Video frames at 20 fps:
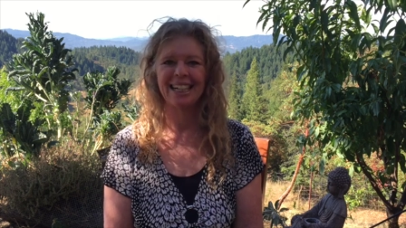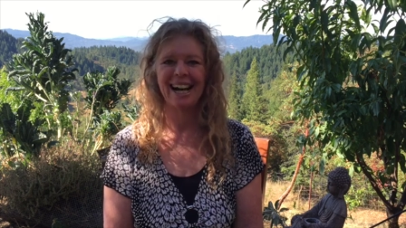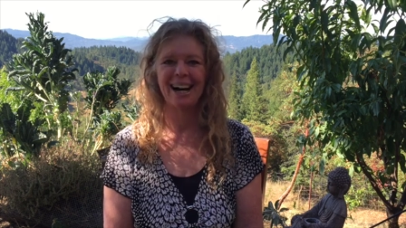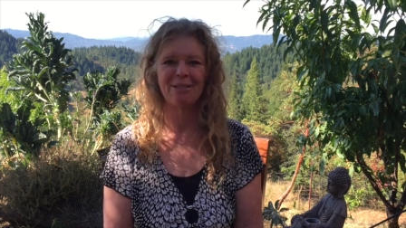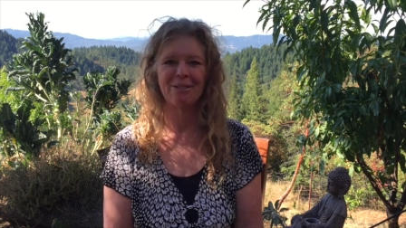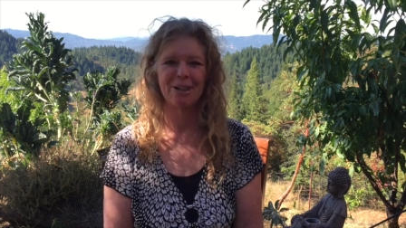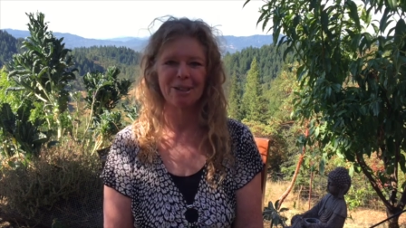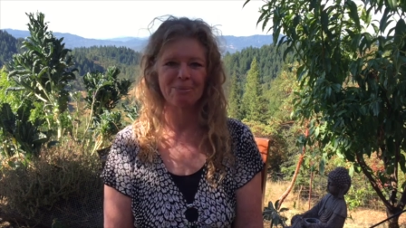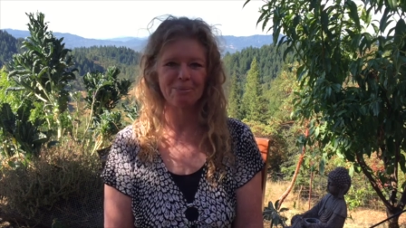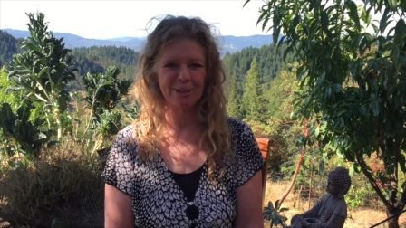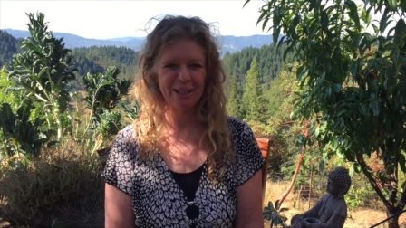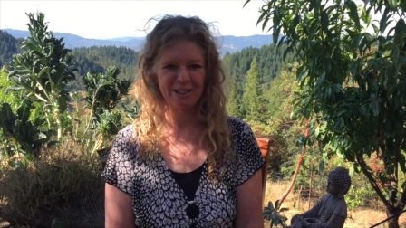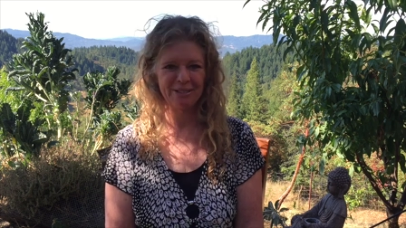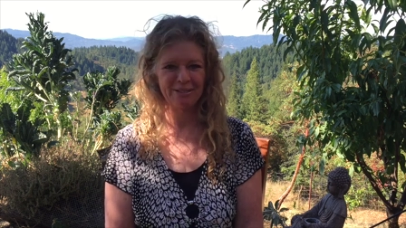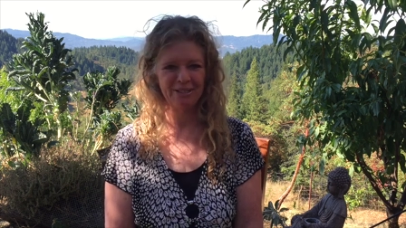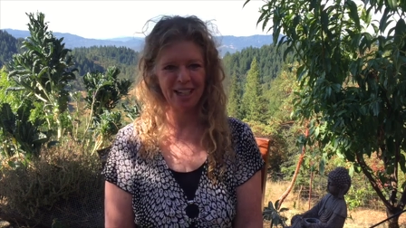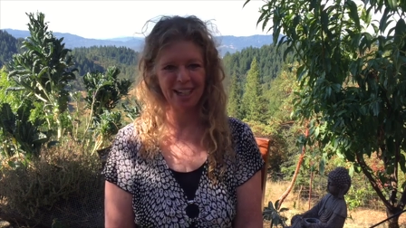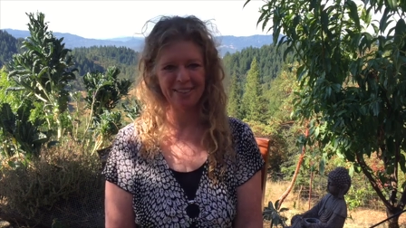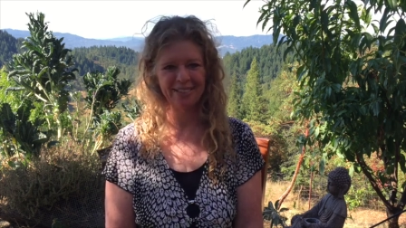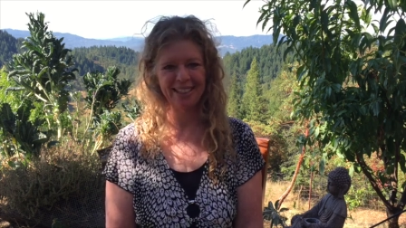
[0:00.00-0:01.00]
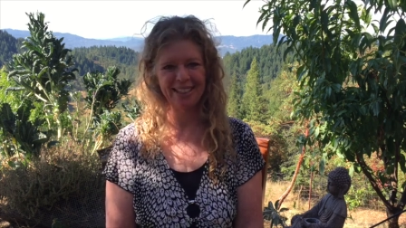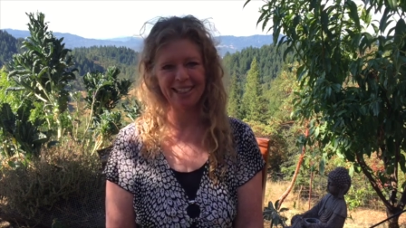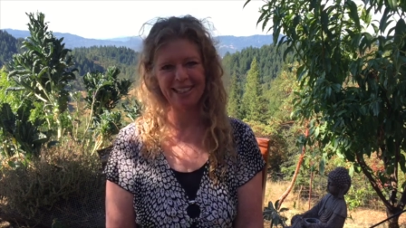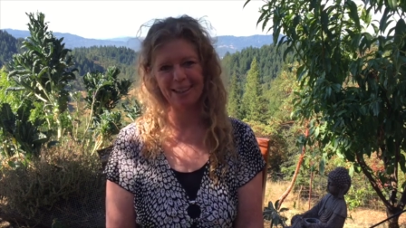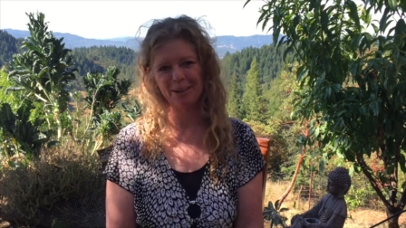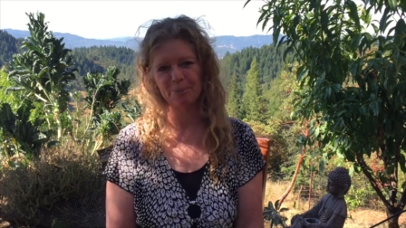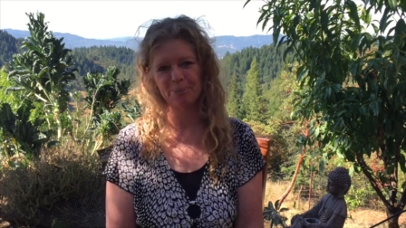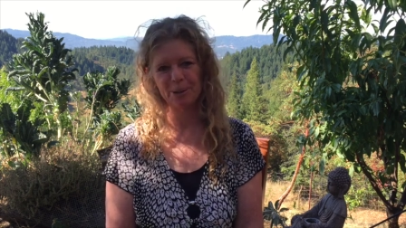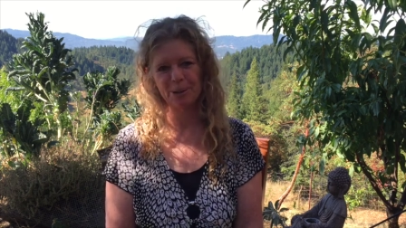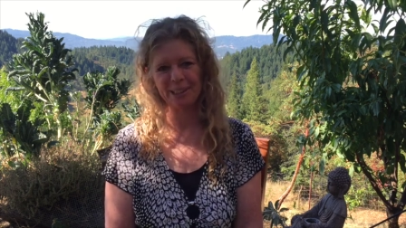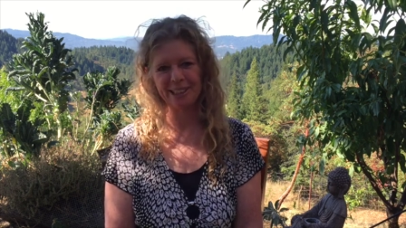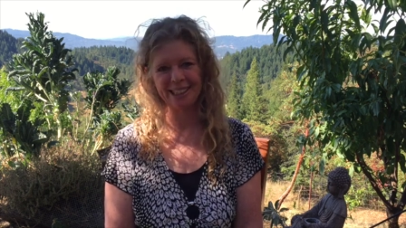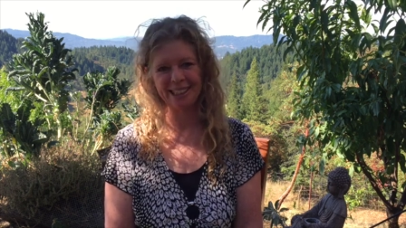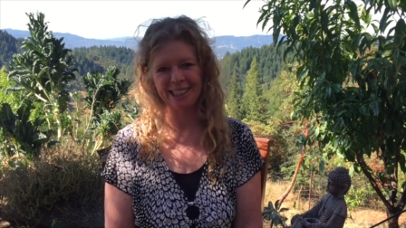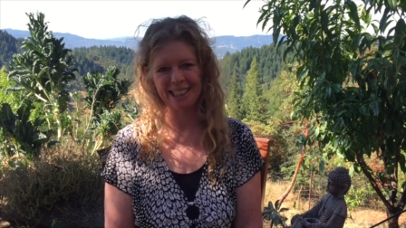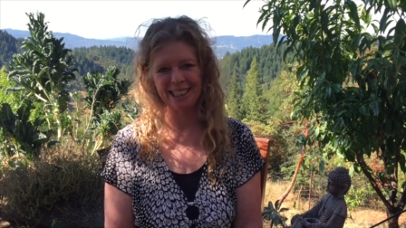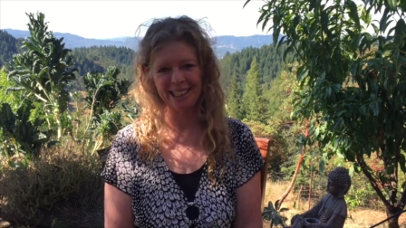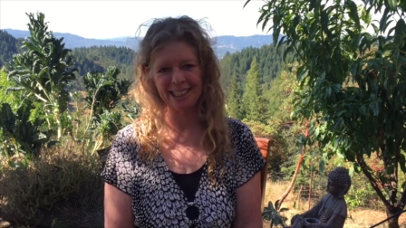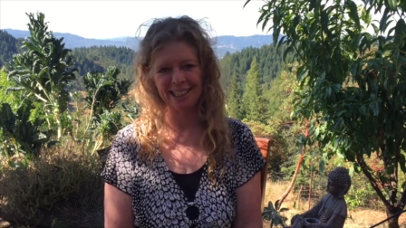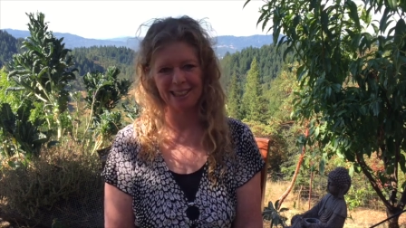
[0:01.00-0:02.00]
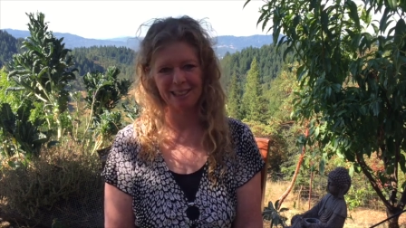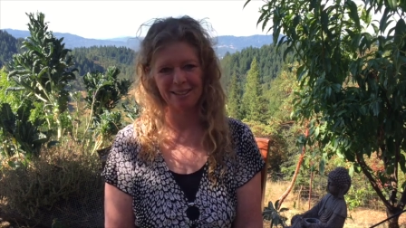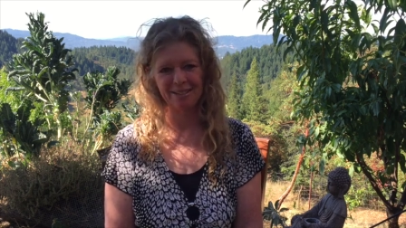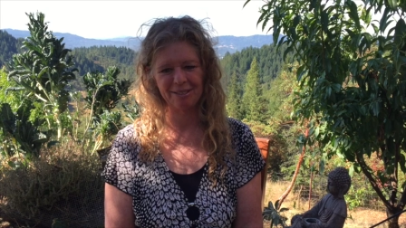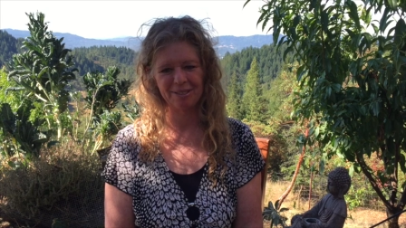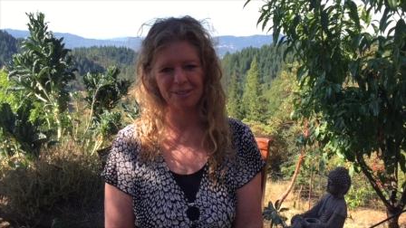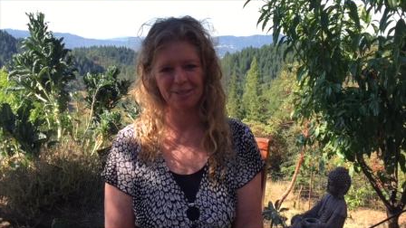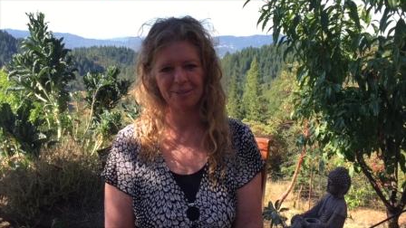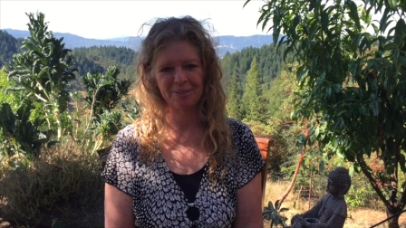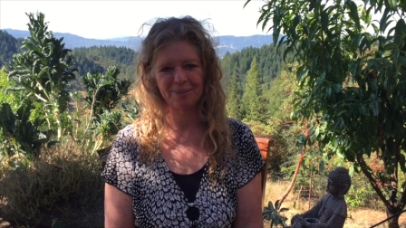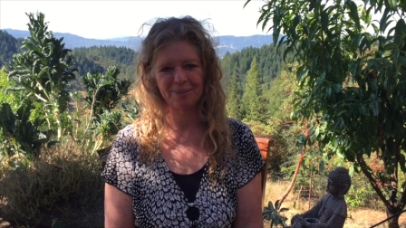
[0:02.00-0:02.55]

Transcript: I would be very appreciative.